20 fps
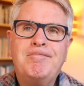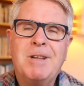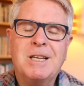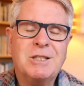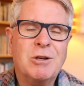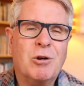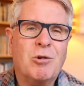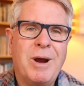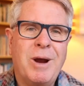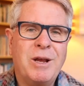
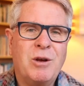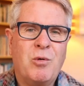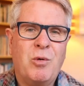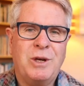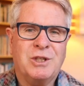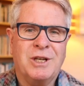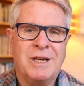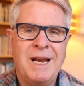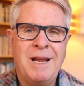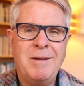It's a great
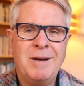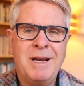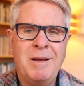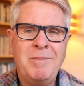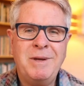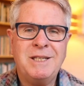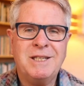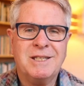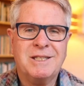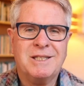question. Let
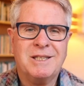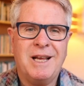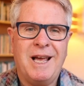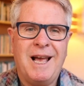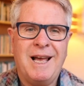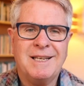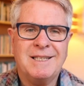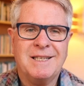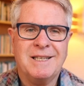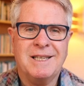me just
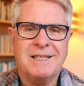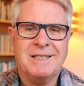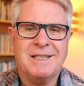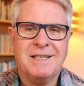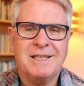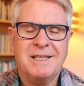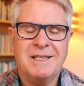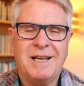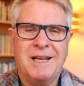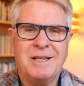answer this
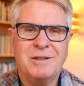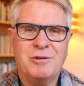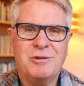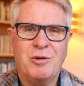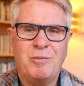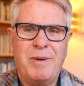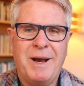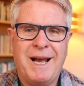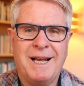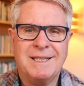in
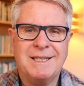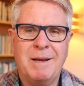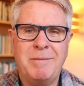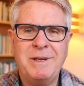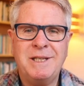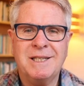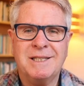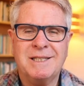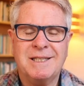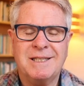two parts. Let
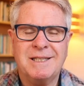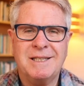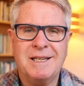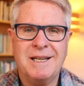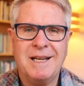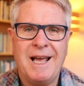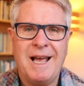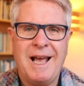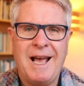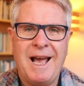me just
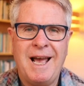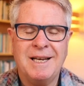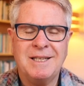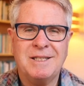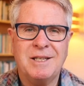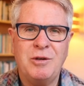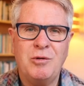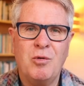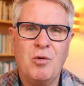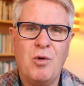
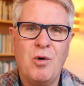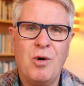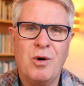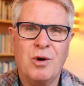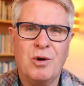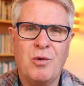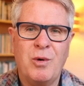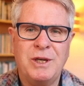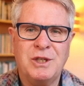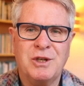answer
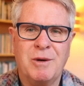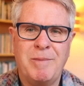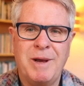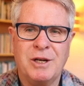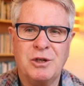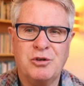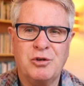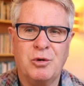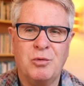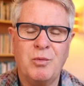your question
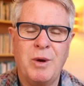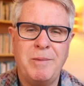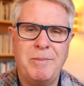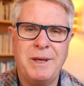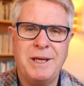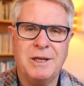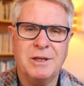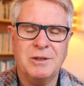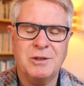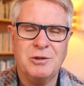about shouldn't we
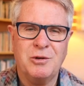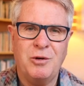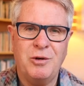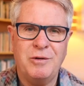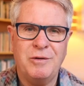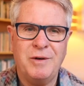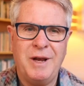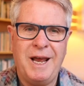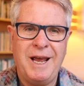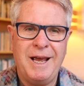be
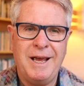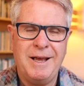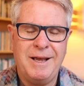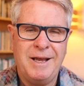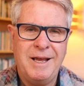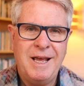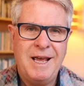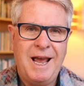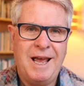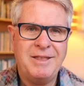concerned,
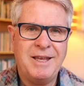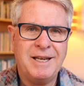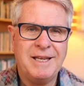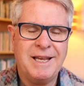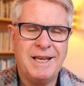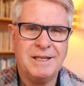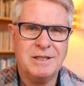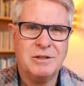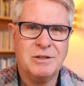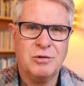and then
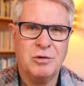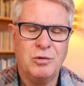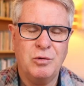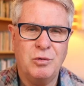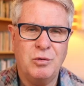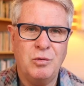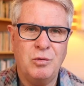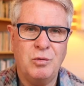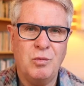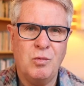gets
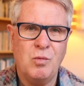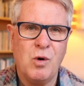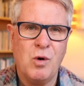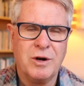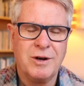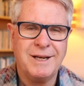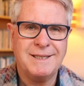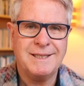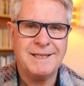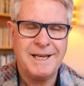to
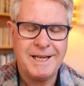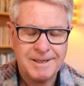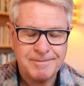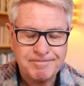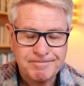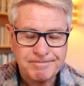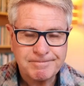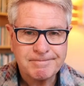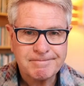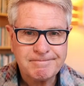what I
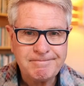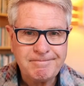said.